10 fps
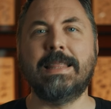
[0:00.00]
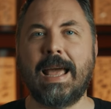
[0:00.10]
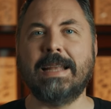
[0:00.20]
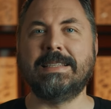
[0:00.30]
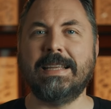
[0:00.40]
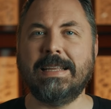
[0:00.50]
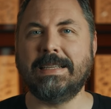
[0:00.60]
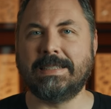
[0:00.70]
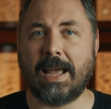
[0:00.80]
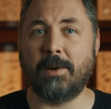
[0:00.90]
that tinny
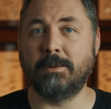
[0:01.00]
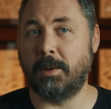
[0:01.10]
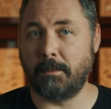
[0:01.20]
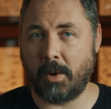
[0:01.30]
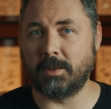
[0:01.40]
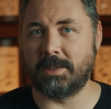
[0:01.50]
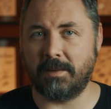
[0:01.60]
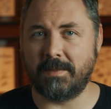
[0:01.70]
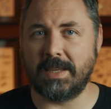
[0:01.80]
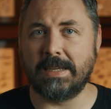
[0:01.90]
sound to most
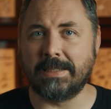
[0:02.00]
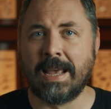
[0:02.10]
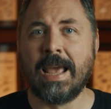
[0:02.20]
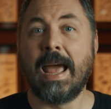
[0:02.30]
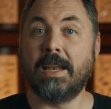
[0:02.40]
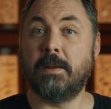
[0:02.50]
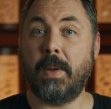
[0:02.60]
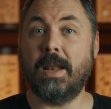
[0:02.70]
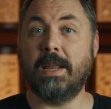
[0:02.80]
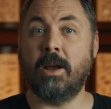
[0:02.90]
of these, and
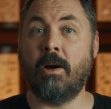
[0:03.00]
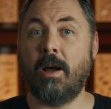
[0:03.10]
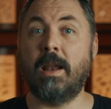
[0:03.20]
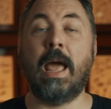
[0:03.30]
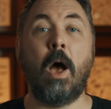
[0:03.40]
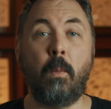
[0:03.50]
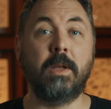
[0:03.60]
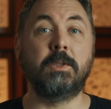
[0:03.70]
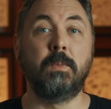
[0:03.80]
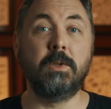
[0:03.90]
depending on how
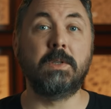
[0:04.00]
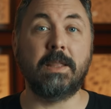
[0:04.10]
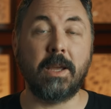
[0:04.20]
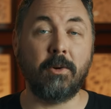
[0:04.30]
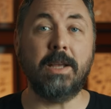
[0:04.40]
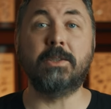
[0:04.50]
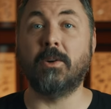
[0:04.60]
much music there is